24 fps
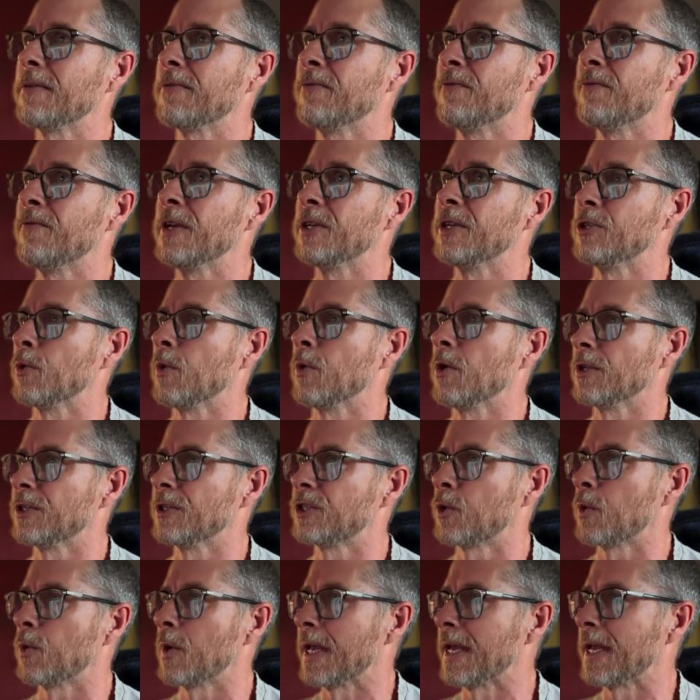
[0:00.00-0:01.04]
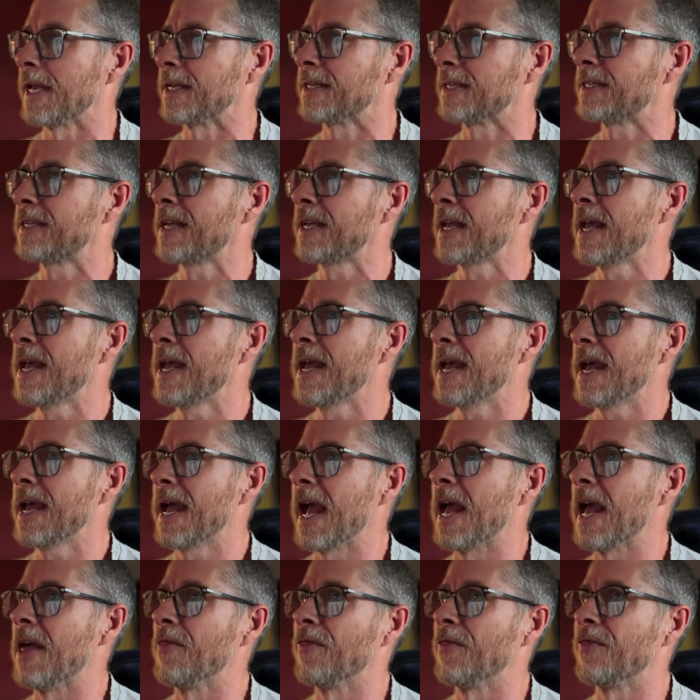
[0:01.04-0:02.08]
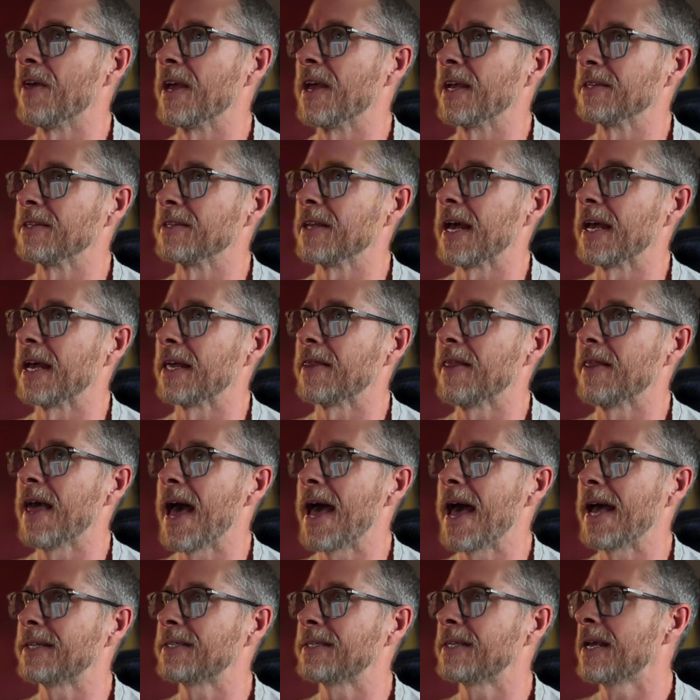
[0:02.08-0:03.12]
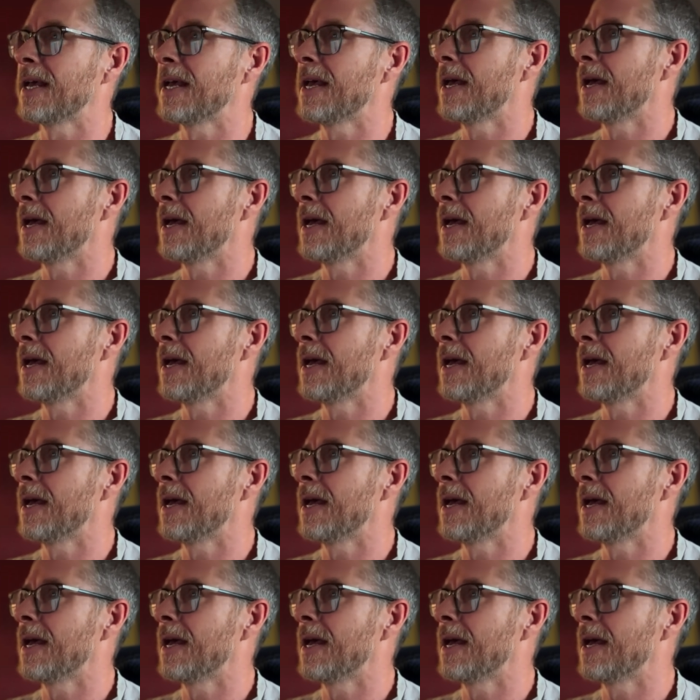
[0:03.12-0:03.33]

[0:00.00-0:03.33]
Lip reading: visual tweaks and things like that.